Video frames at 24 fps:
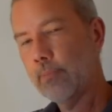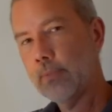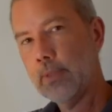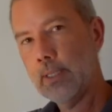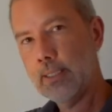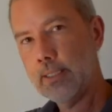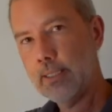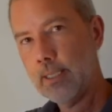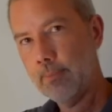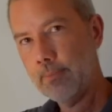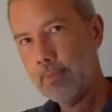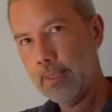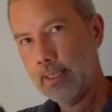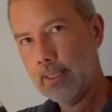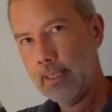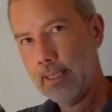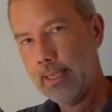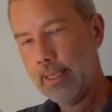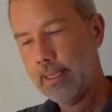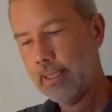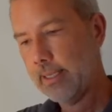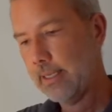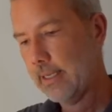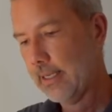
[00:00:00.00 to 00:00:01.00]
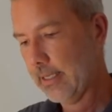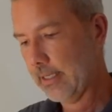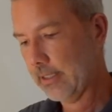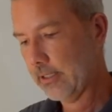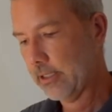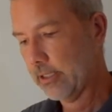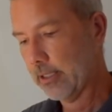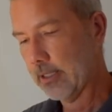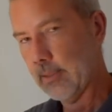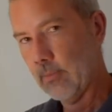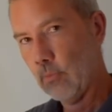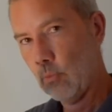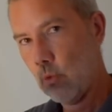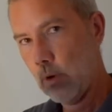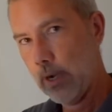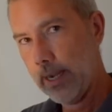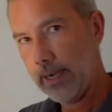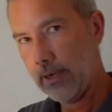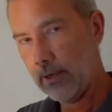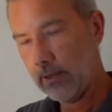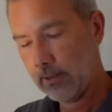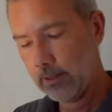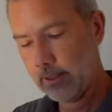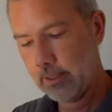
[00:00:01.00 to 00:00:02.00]
something like just some
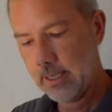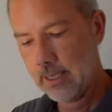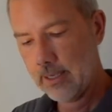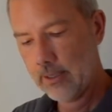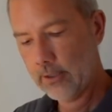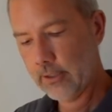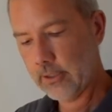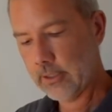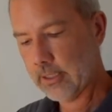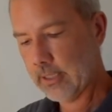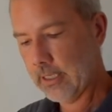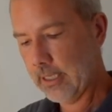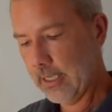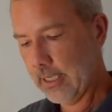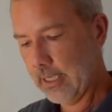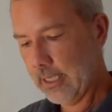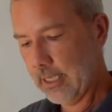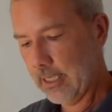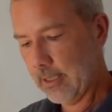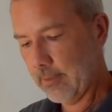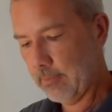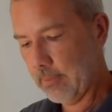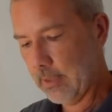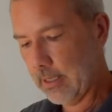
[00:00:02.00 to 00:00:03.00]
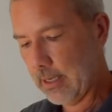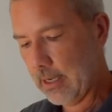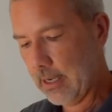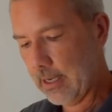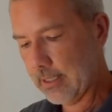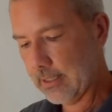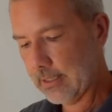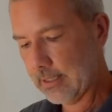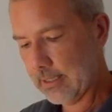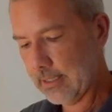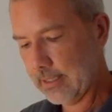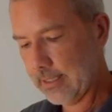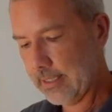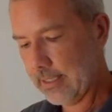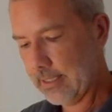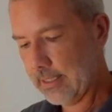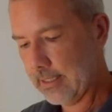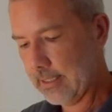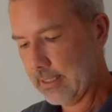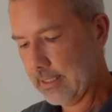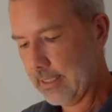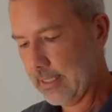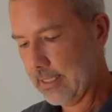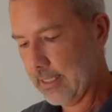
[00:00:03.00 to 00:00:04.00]
wire cutters, but
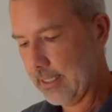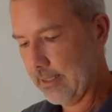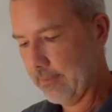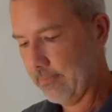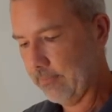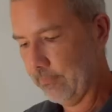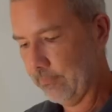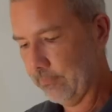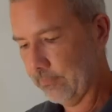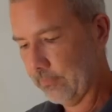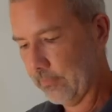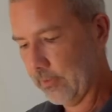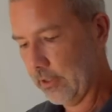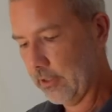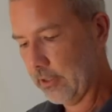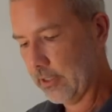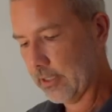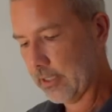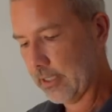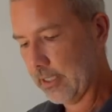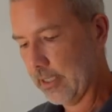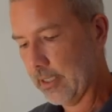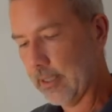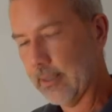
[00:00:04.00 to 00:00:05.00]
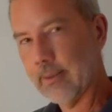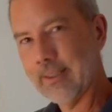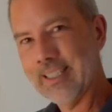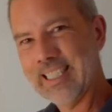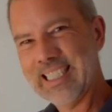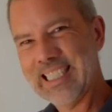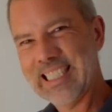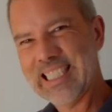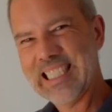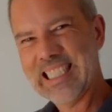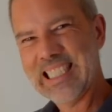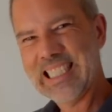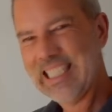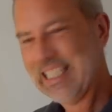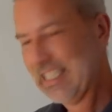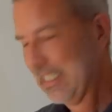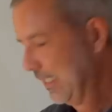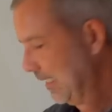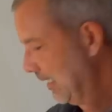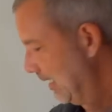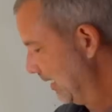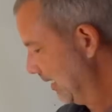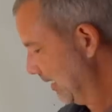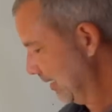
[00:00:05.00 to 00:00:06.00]
honestly, you're just going to,
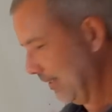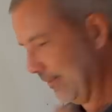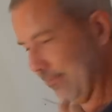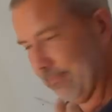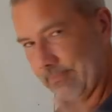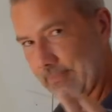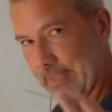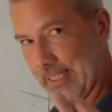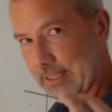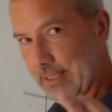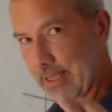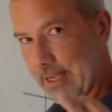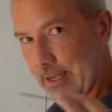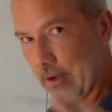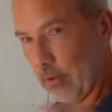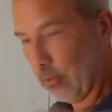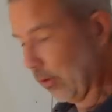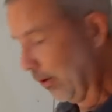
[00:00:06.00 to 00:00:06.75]
that's not going to